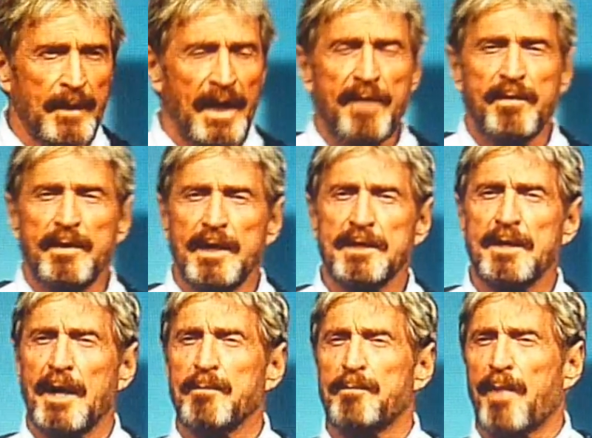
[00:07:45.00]
Even things
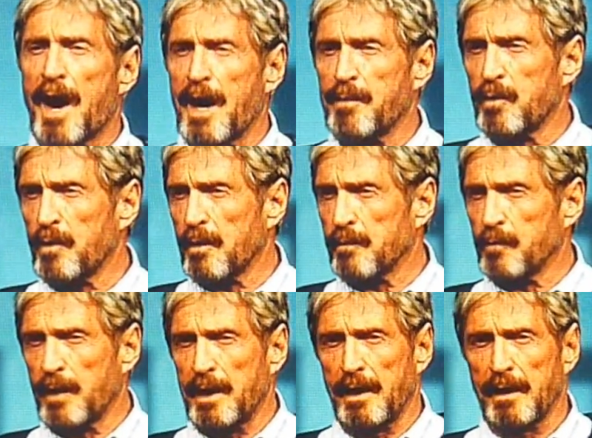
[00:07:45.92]
like Bible
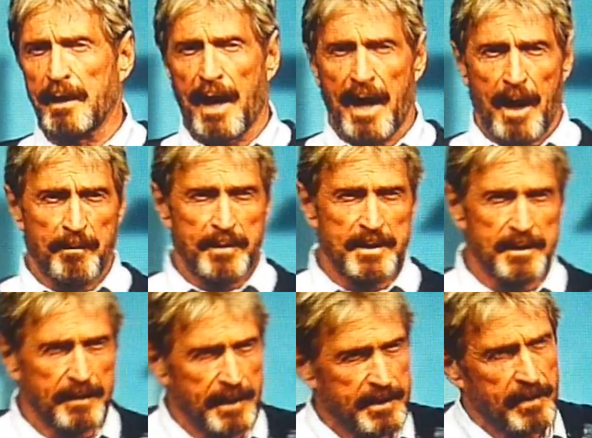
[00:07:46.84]
reading apps.
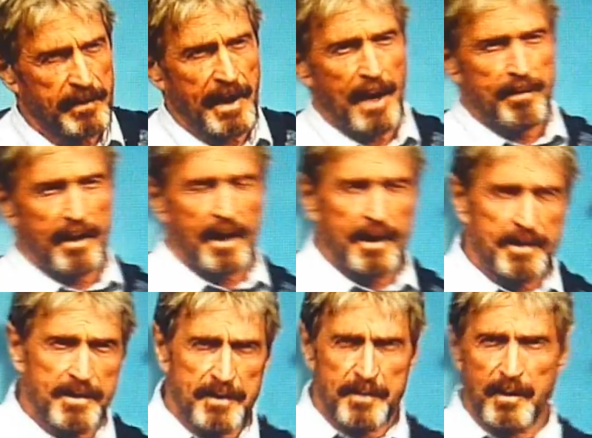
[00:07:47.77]
These are the
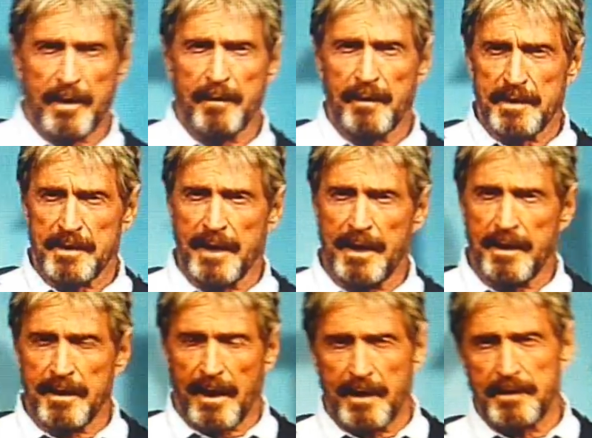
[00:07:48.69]
applications where it's late
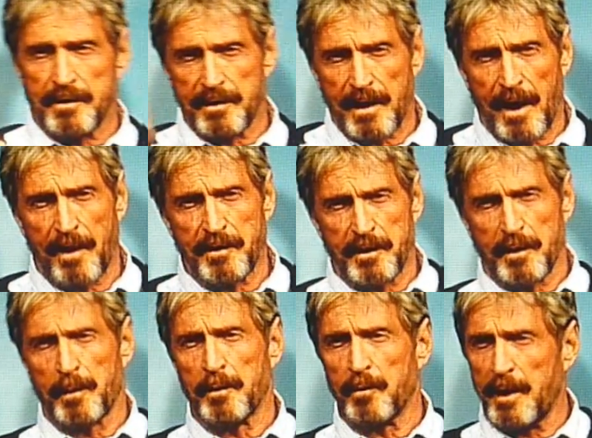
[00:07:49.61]
at night, you're tired, you
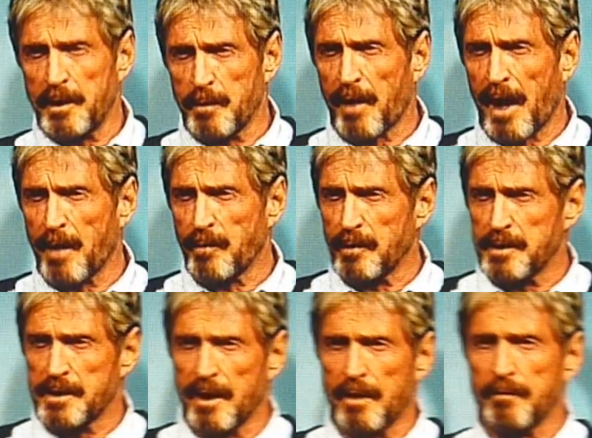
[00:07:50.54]
don't want to read the Bible
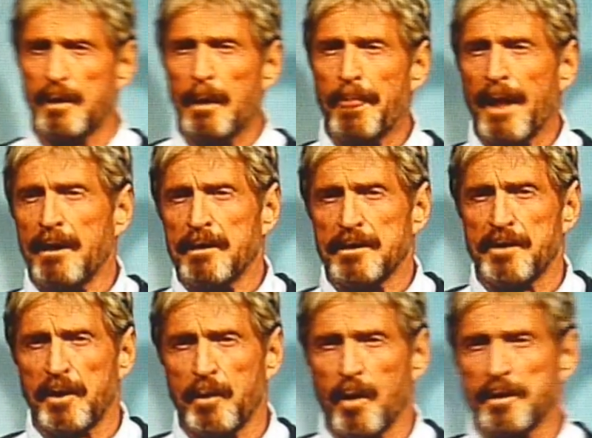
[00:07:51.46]
yourself,
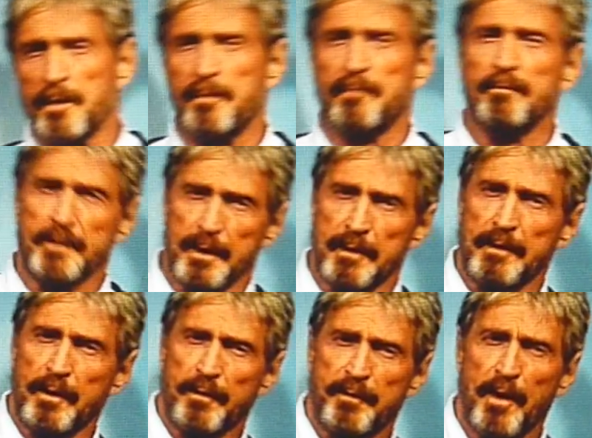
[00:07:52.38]
so you want
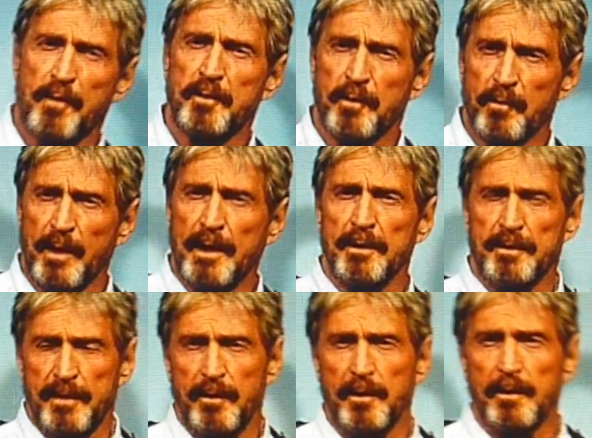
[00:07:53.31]
your phone to read
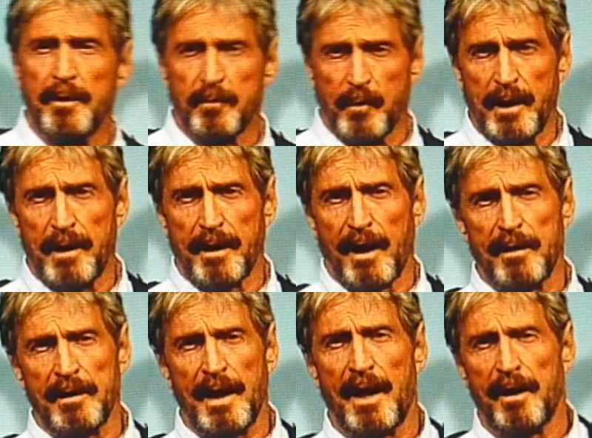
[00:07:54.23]
it to you and read it
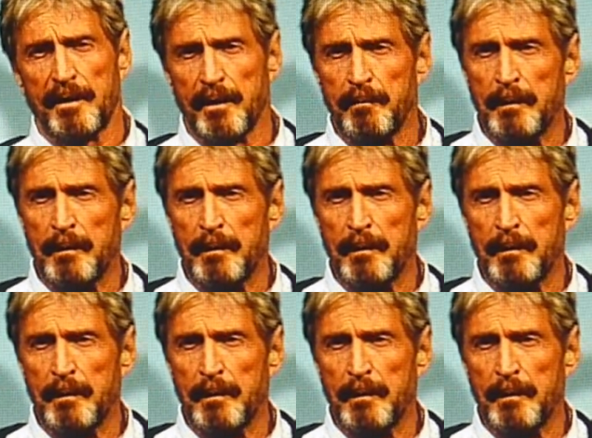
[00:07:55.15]
out loud.